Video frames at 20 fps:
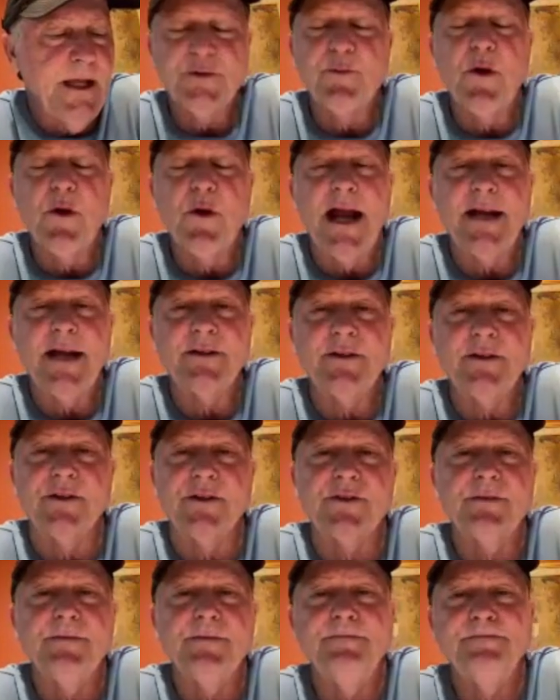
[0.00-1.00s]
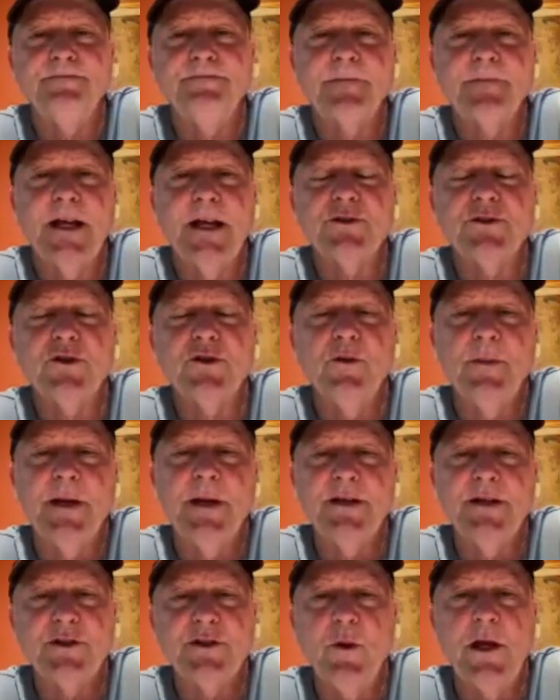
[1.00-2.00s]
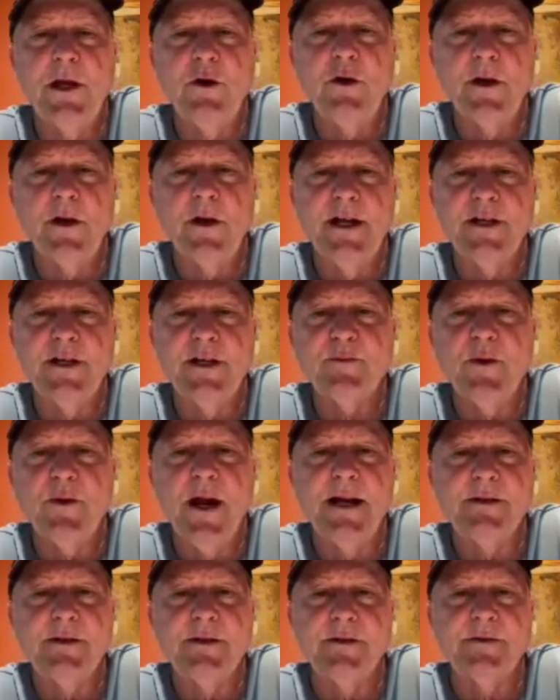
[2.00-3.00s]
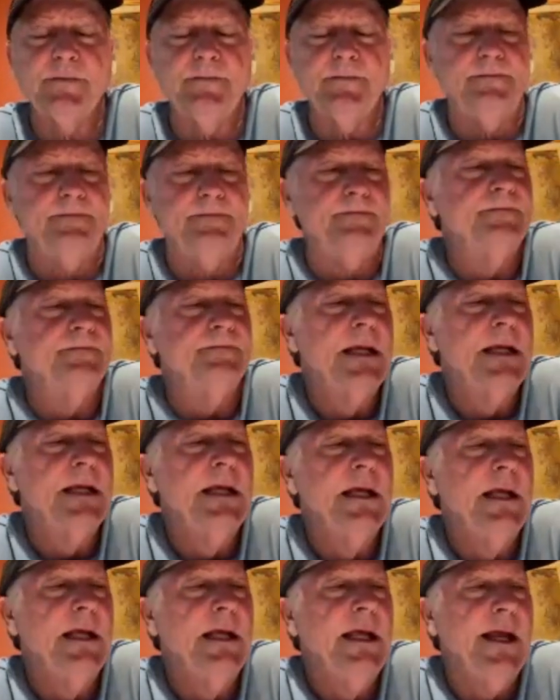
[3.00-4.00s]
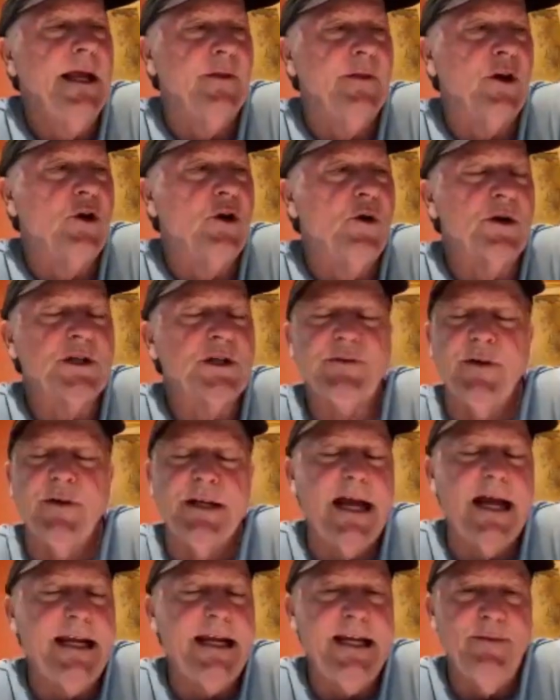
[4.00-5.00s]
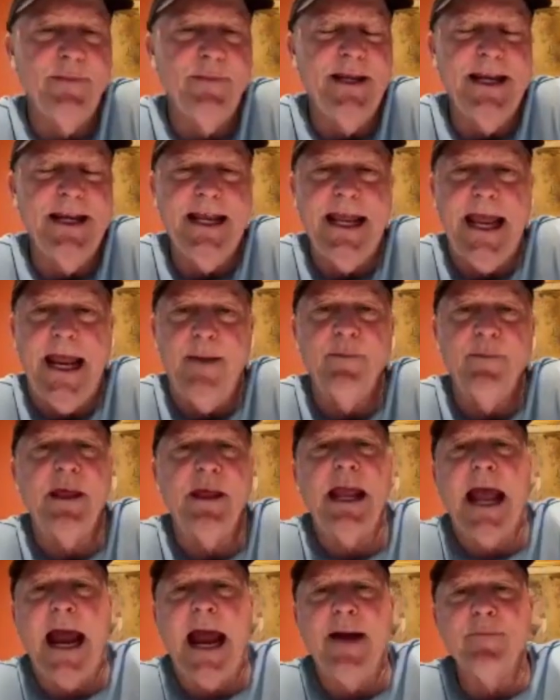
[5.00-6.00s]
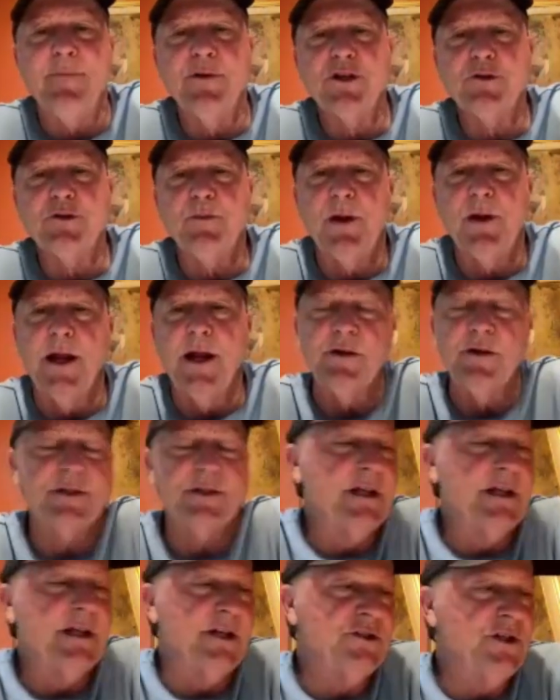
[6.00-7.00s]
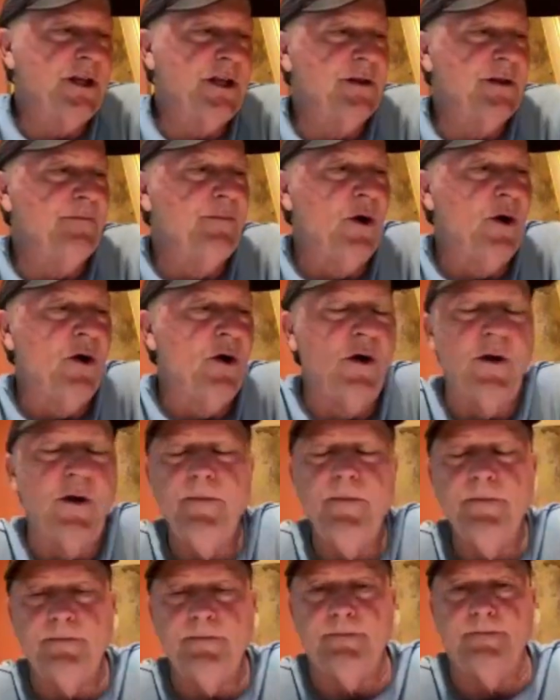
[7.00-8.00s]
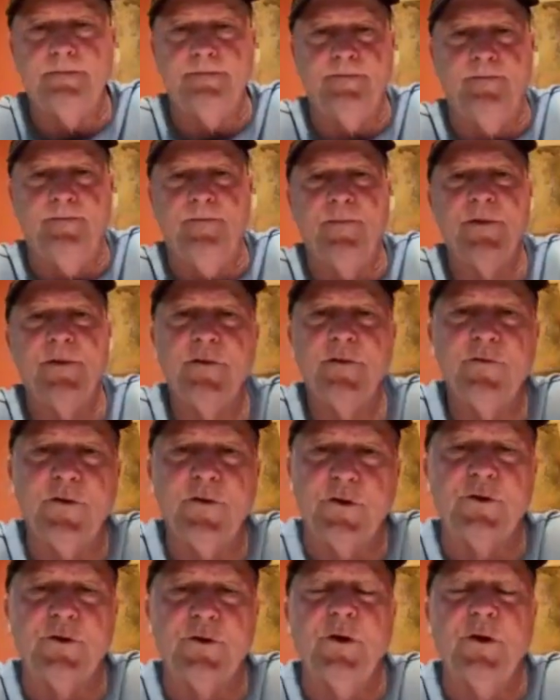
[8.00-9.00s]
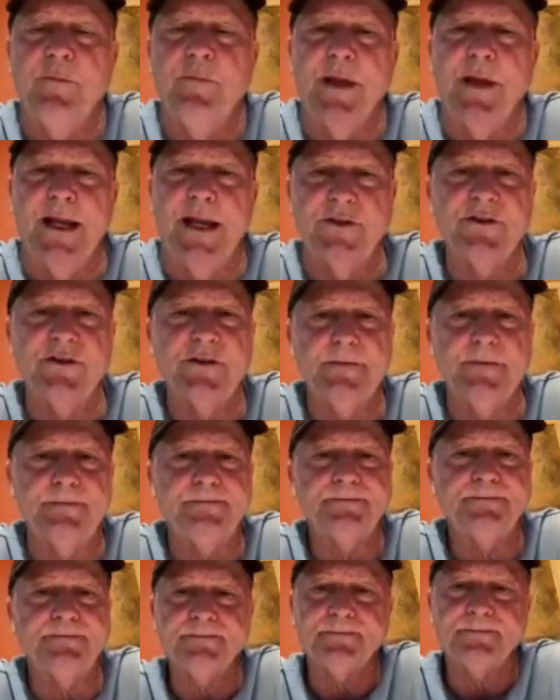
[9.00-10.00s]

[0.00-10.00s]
is practice, assuming it's a well-organized practice. In the course of a 90-minute game, the average player is touching the ball for 3 minutes.